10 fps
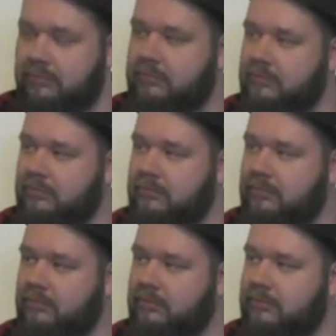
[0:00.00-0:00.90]

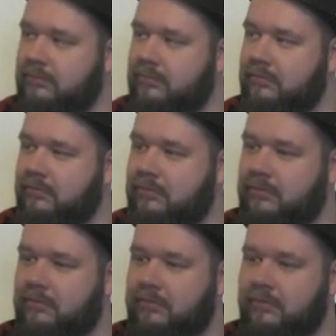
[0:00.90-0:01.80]

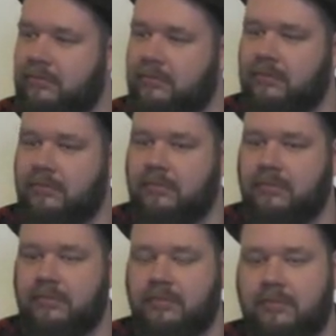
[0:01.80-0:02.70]

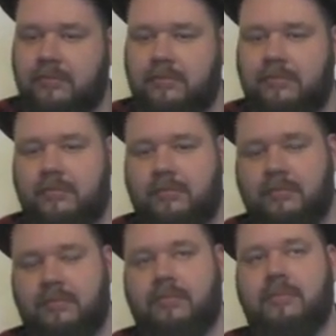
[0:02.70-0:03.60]

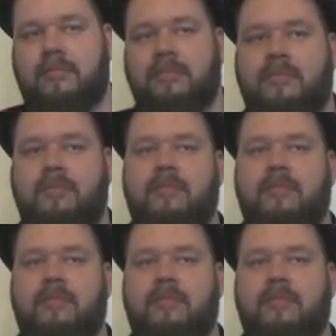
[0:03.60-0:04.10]
No words are spoken by the person on screen.